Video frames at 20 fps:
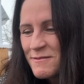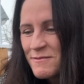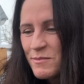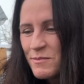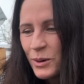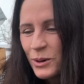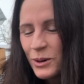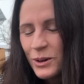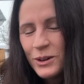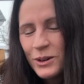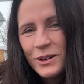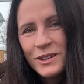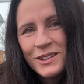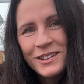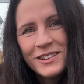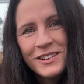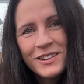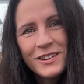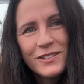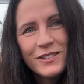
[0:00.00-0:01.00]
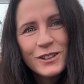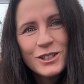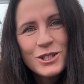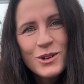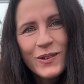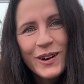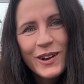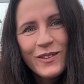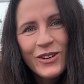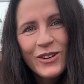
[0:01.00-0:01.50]
bowl for
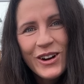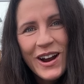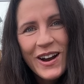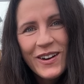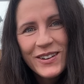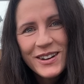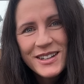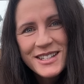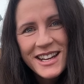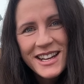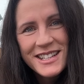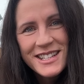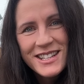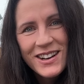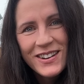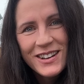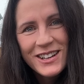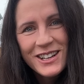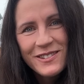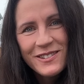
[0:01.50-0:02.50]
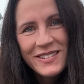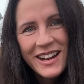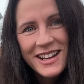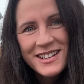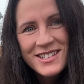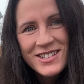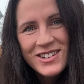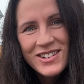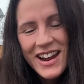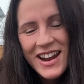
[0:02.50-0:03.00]
24 hours. I started them
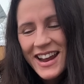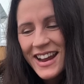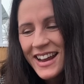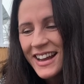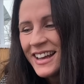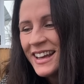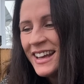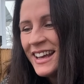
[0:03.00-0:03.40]
yesterday.